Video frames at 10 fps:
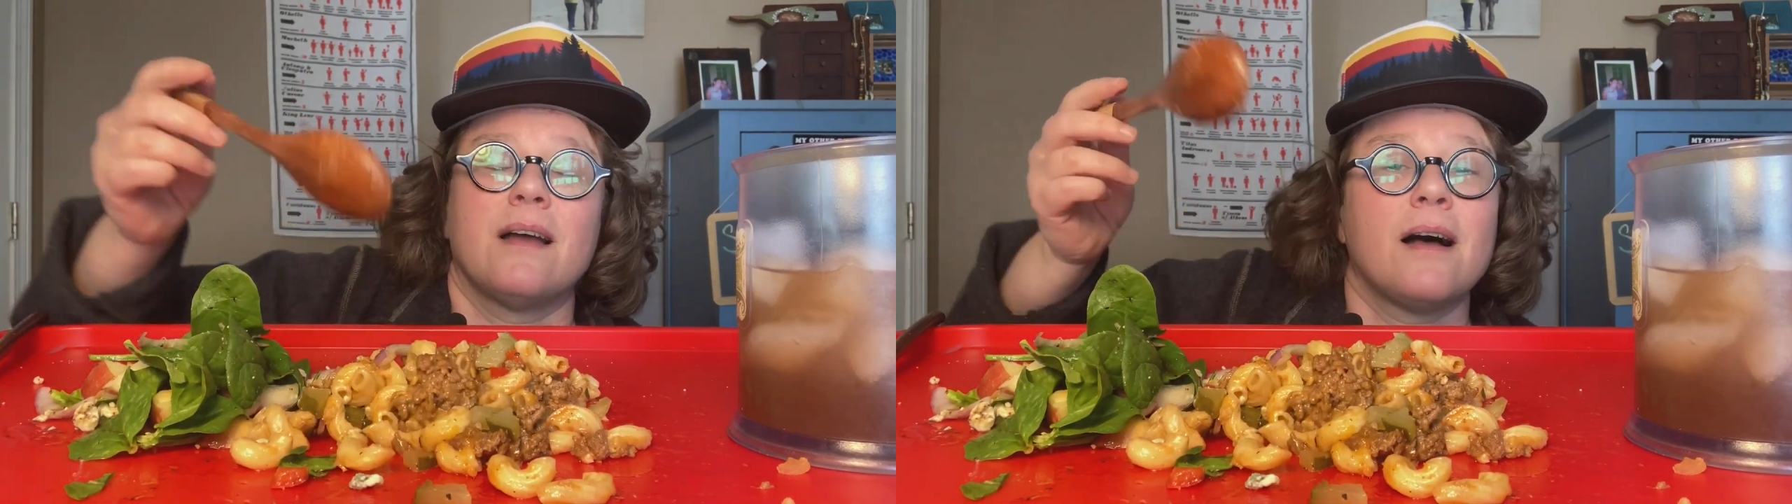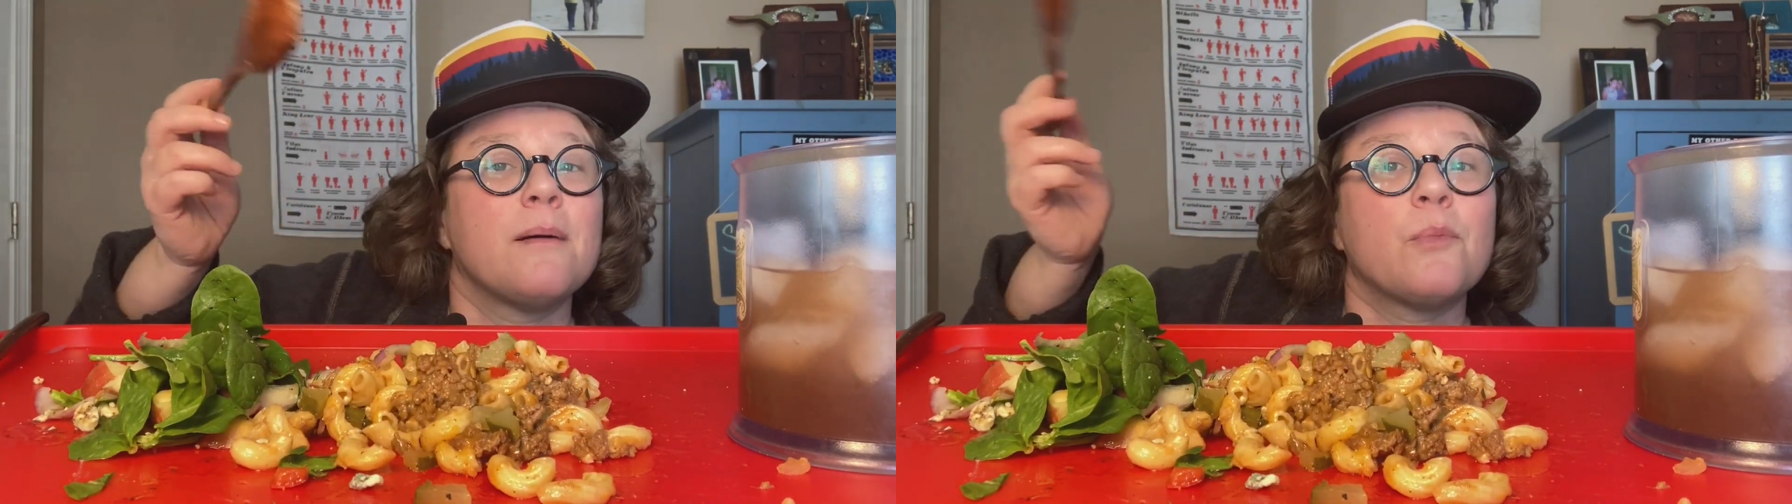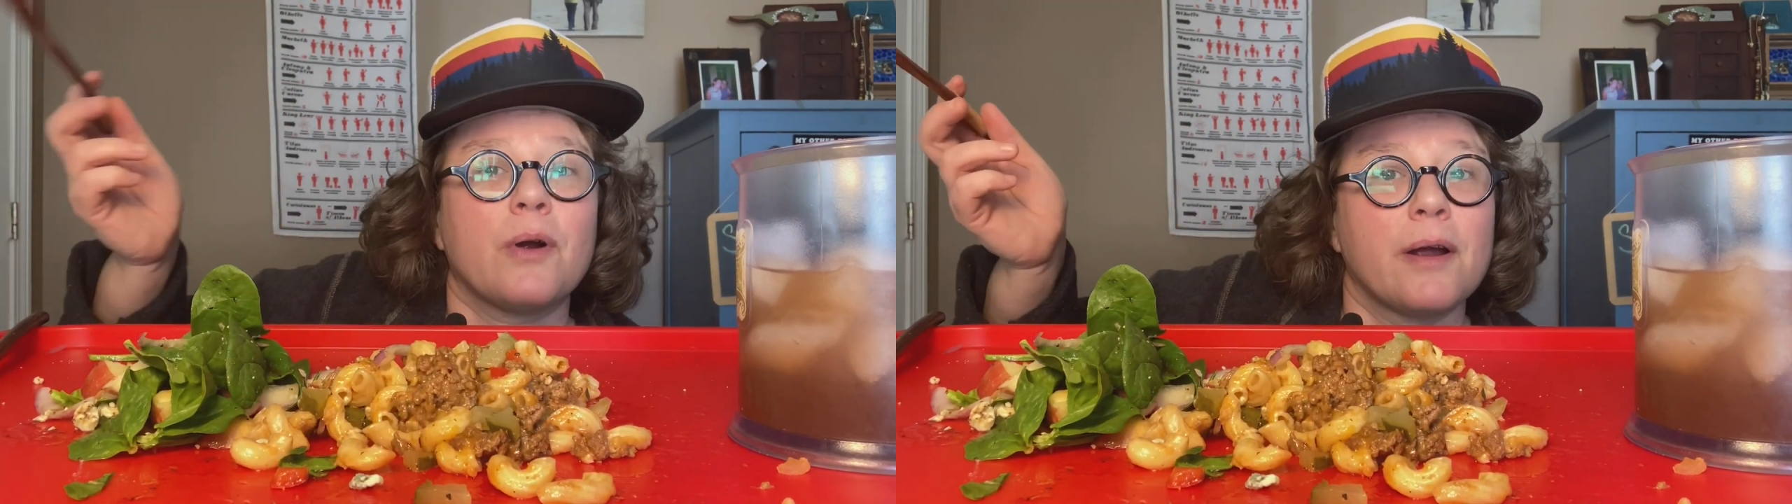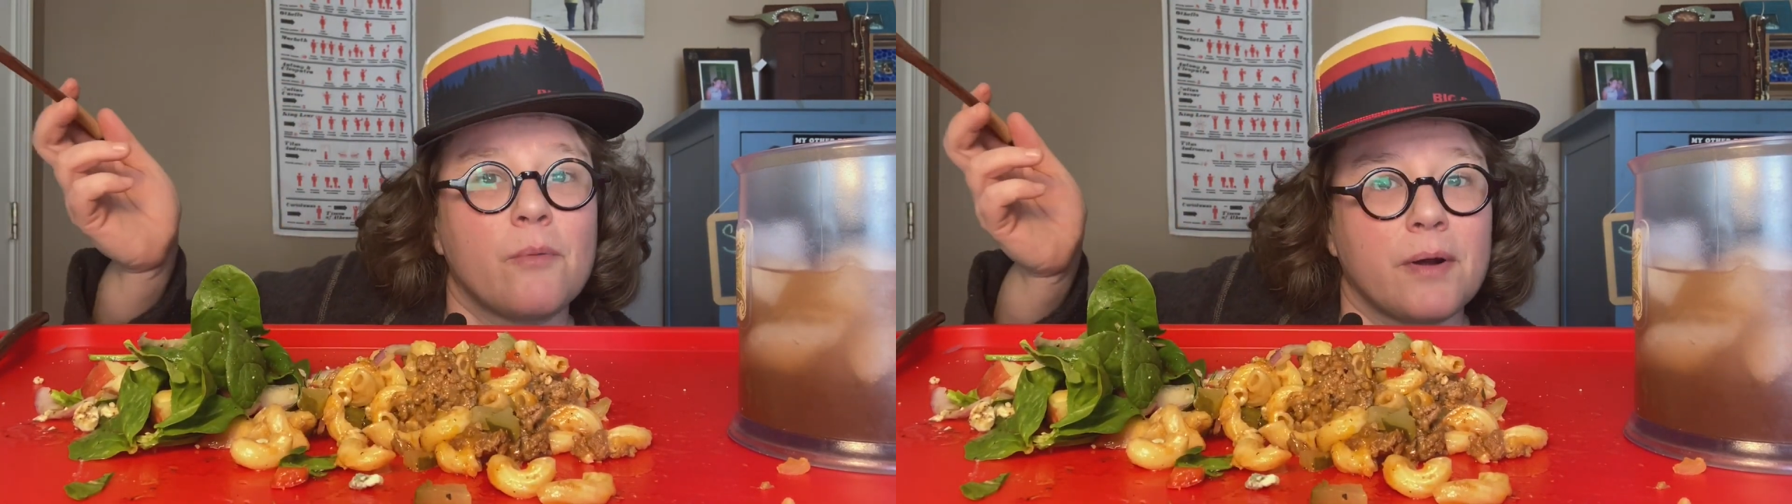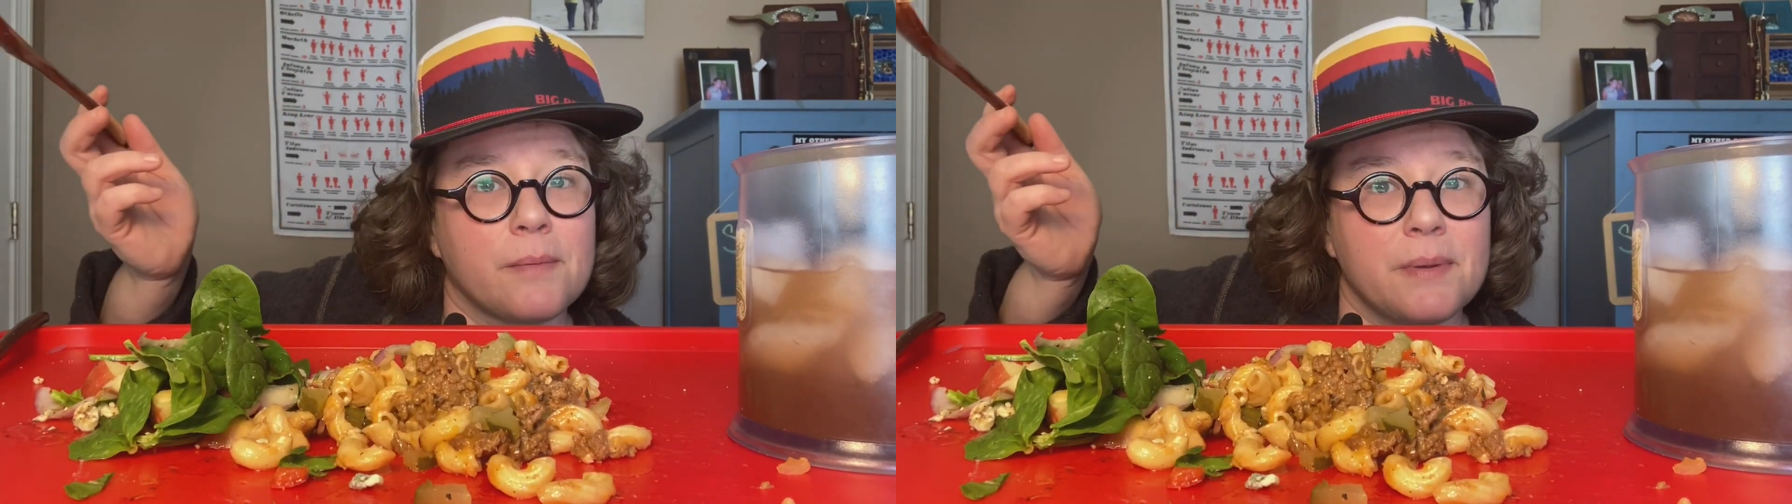I'm where I
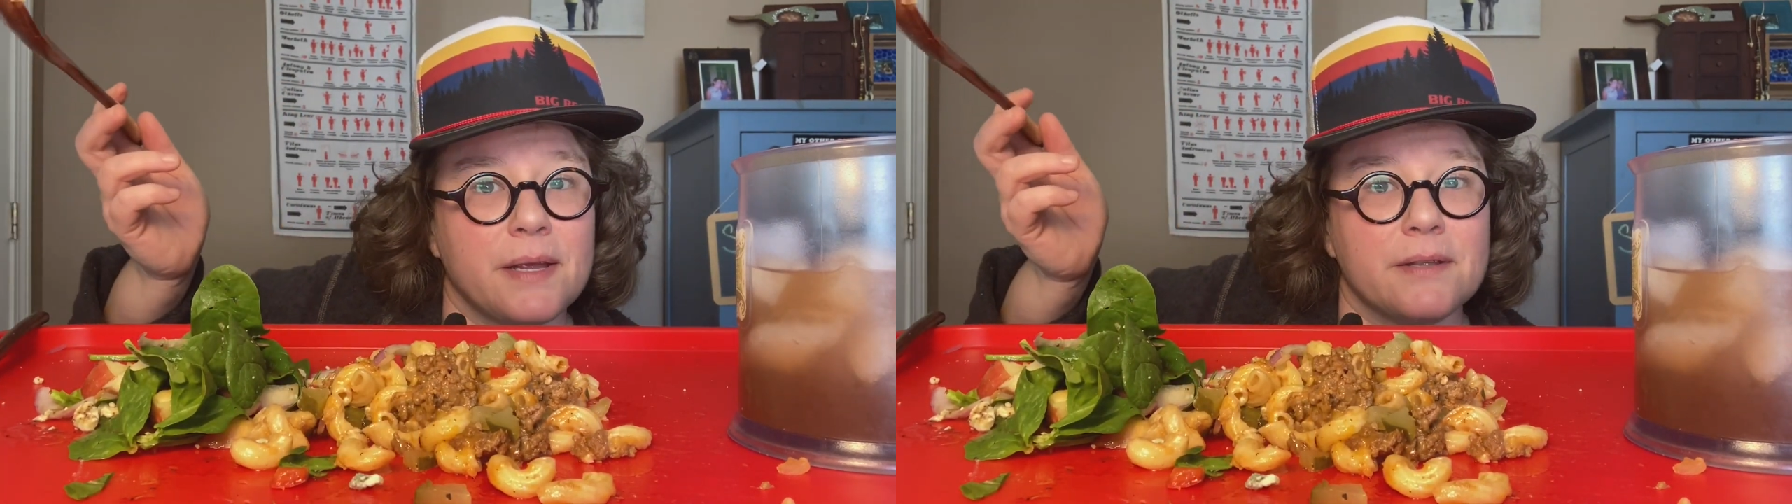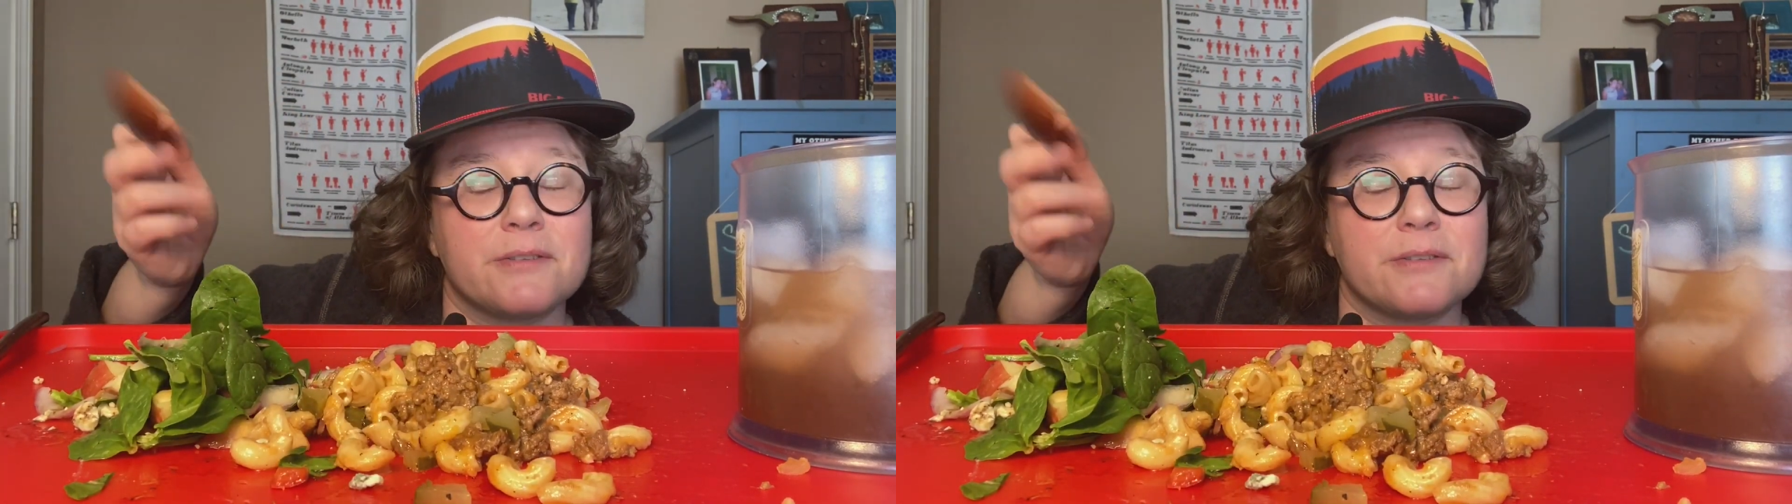want to be,